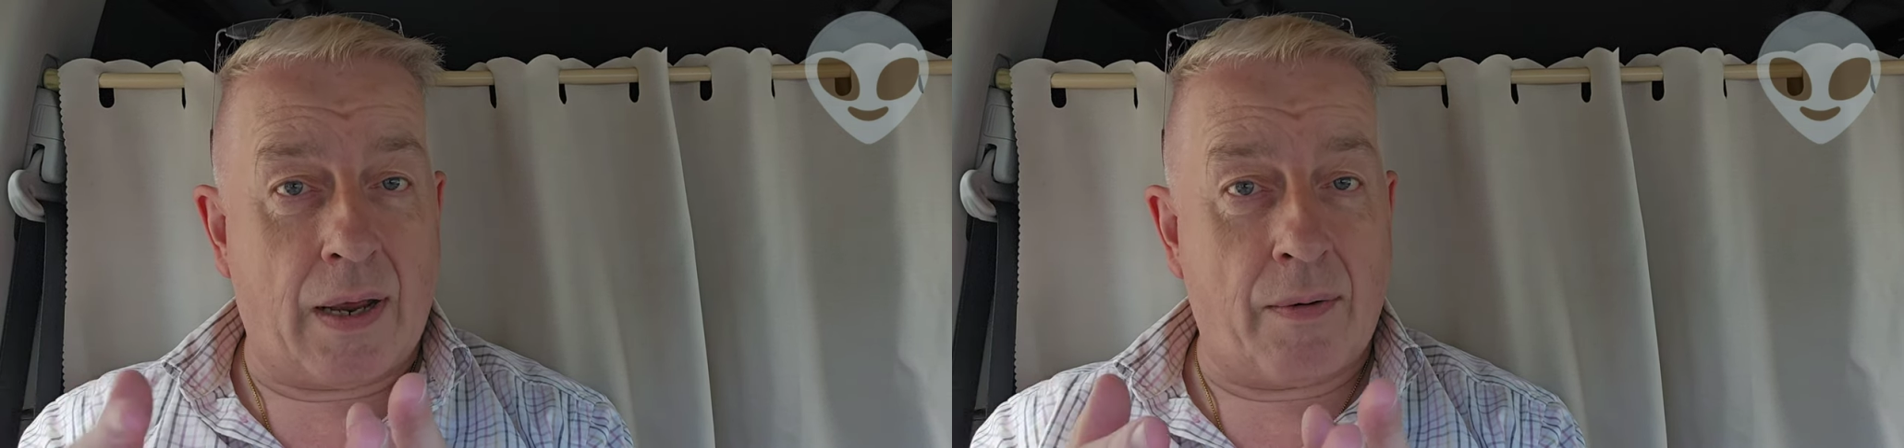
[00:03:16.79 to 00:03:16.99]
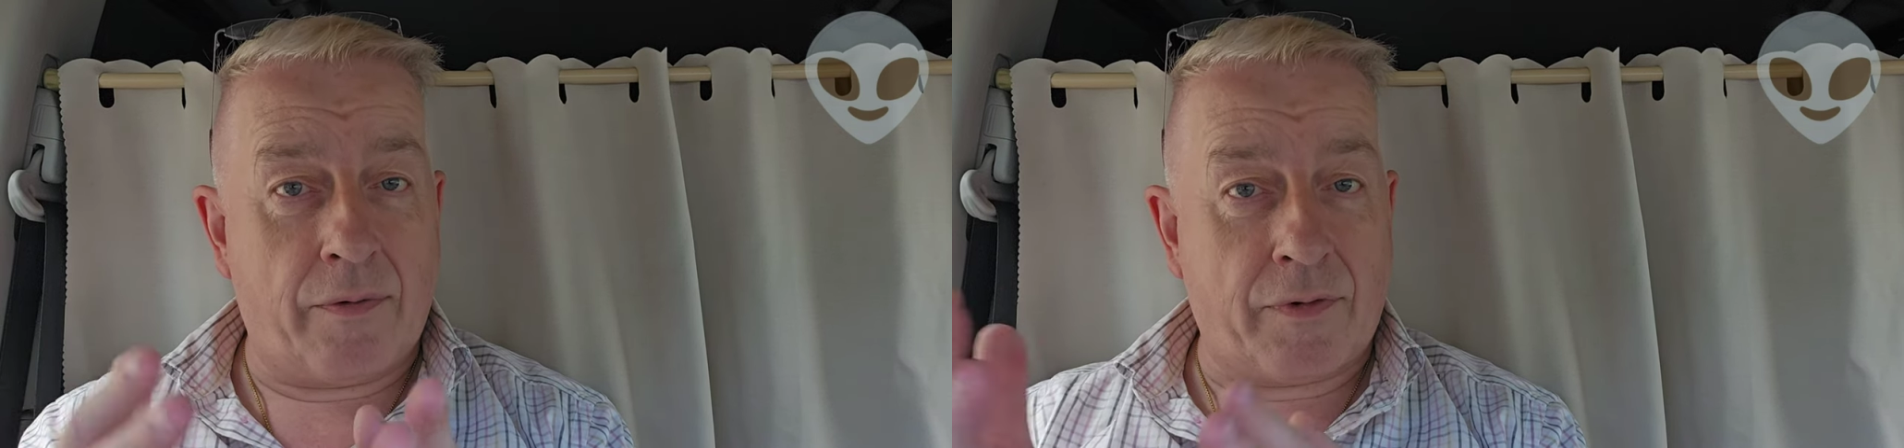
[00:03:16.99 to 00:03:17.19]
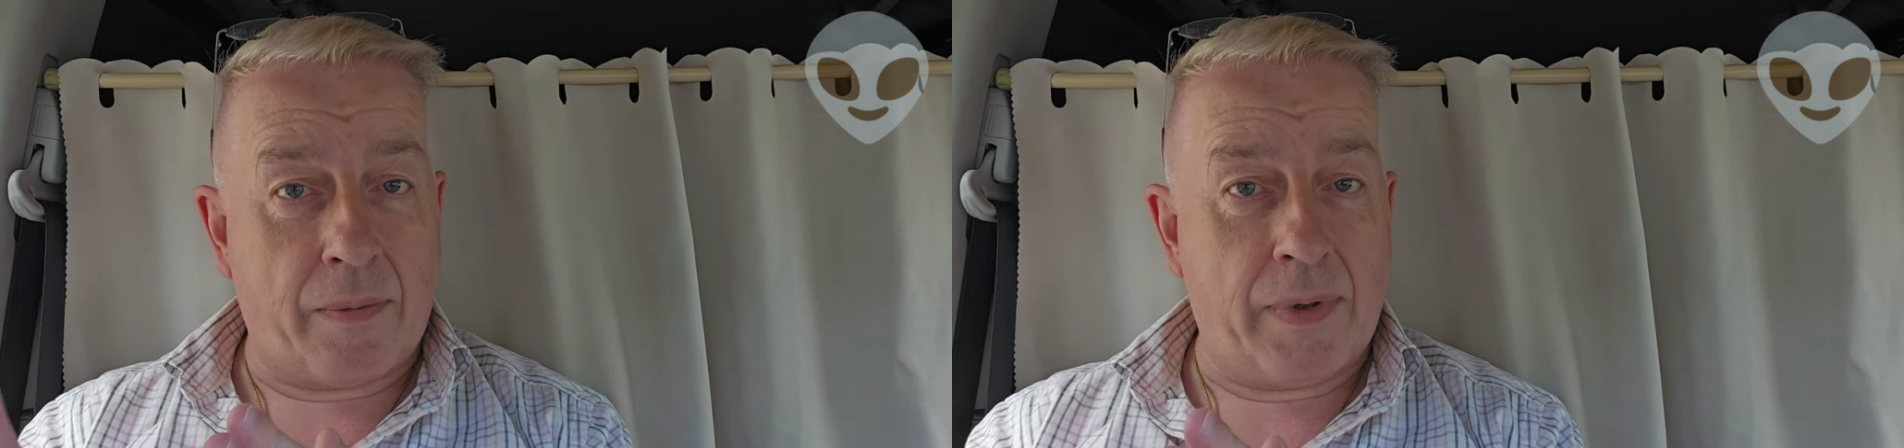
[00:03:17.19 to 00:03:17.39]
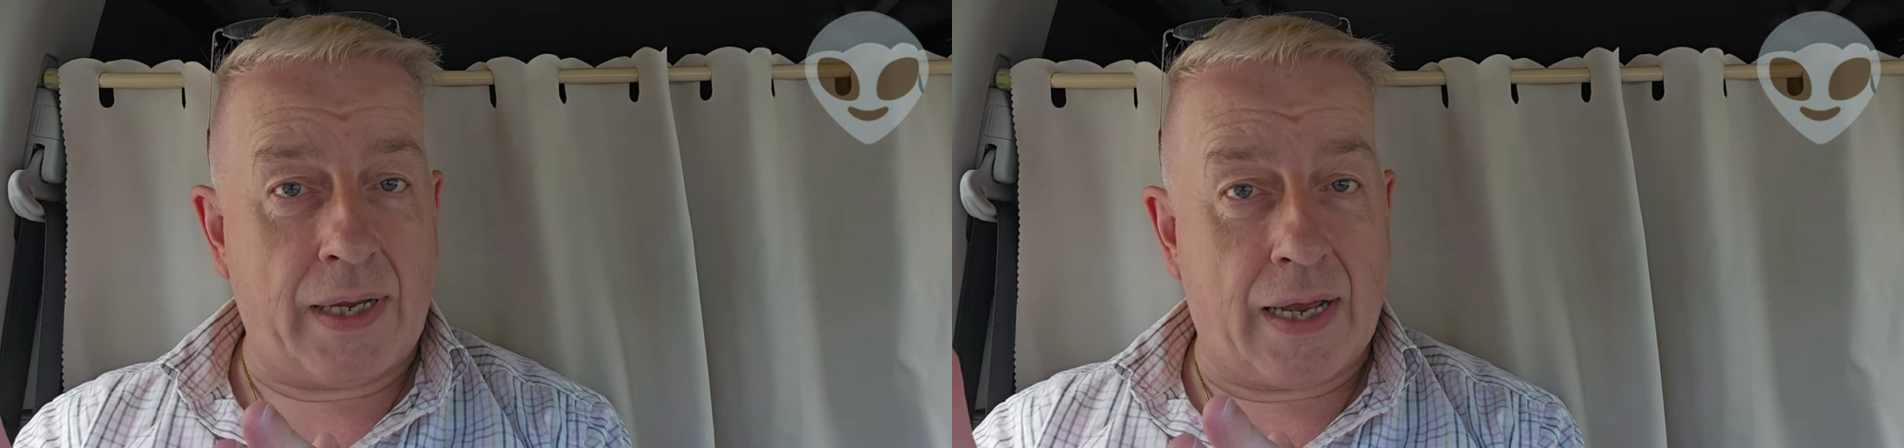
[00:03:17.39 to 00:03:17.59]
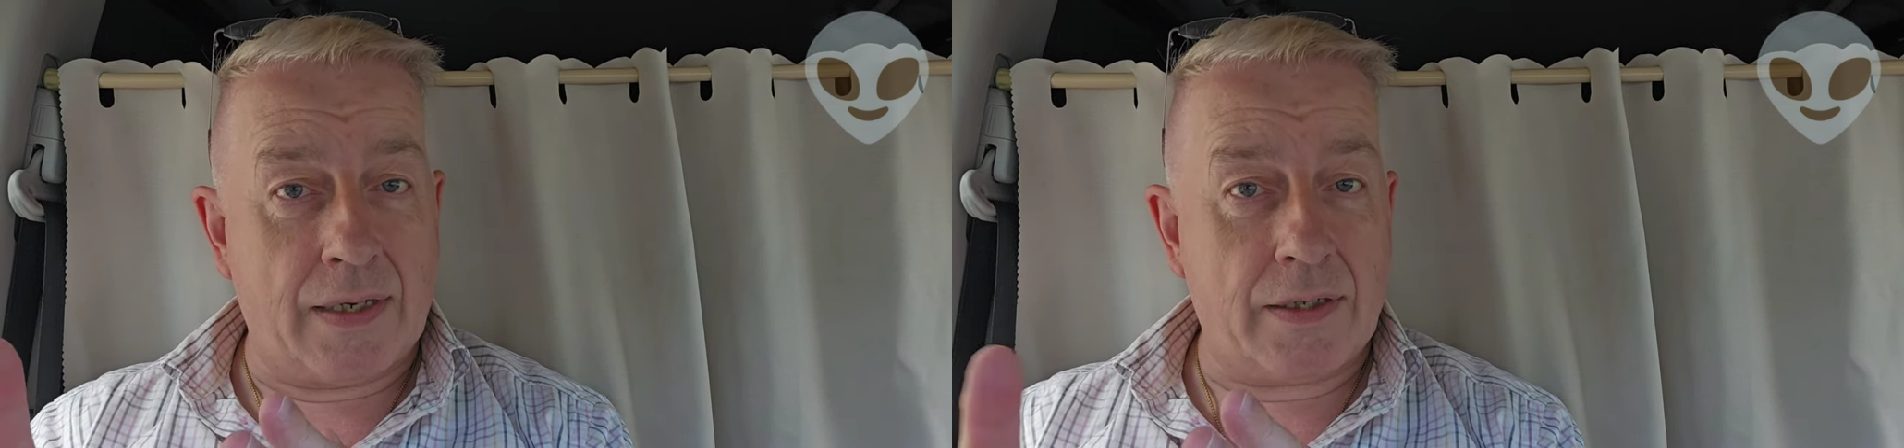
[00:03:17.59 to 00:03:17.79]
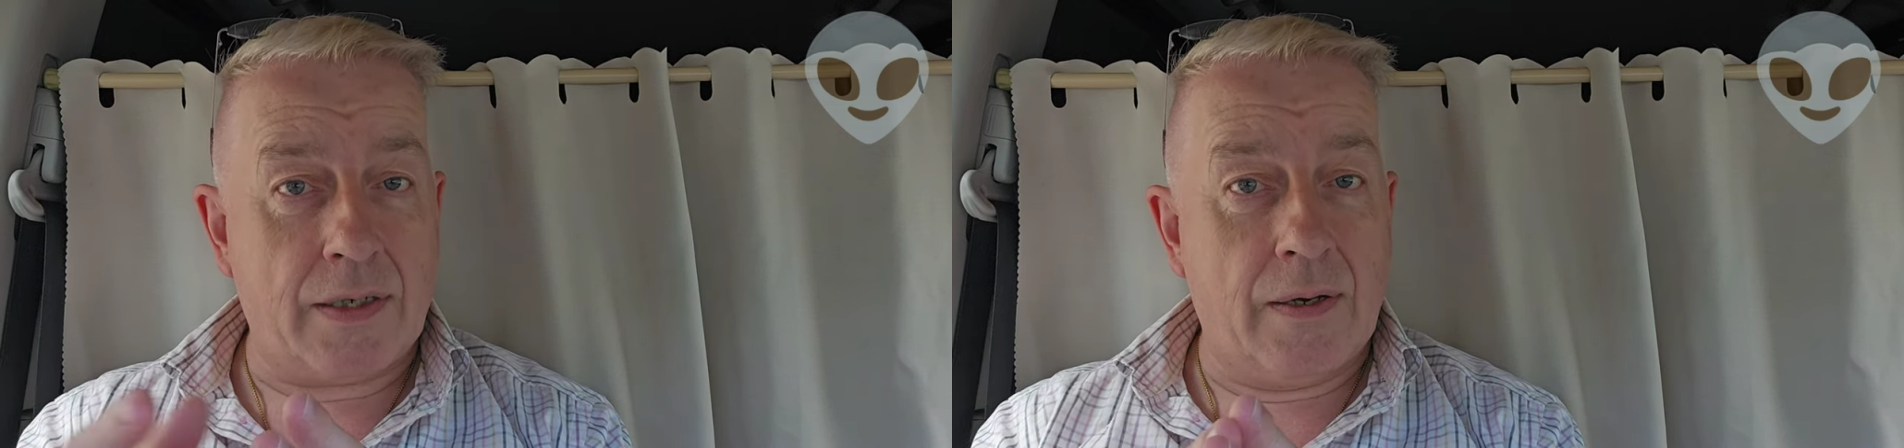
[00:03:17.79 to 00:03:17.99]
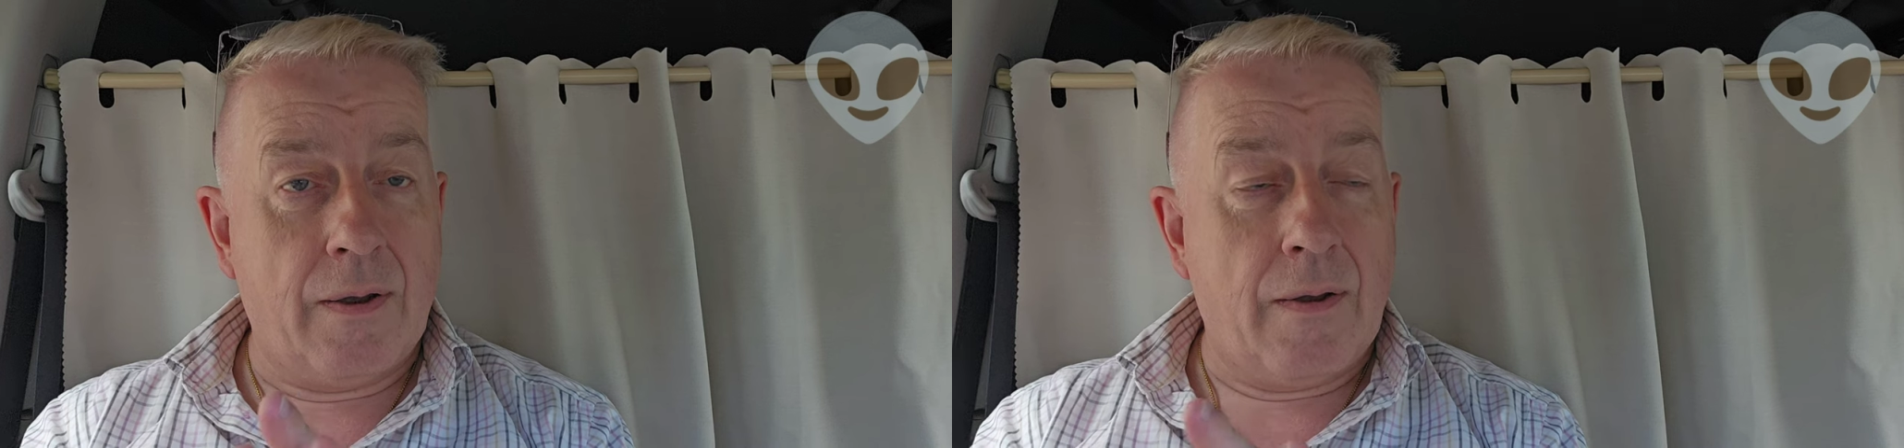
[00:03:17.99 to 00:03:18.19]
our family has,